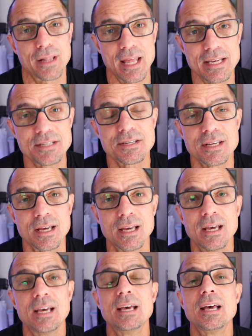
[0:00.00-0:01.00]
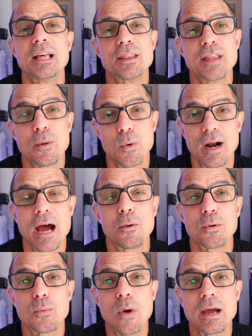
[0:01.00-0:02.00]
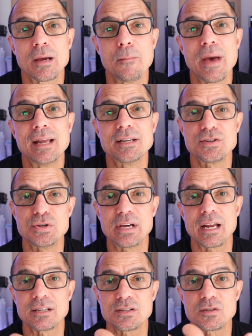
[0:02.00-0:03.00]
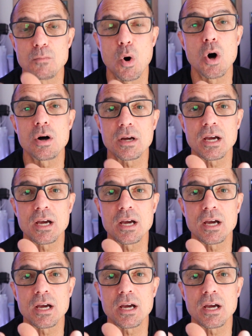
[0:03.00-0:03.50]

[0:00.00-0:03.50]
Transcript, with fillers: place it, then what I would recommend is you get a small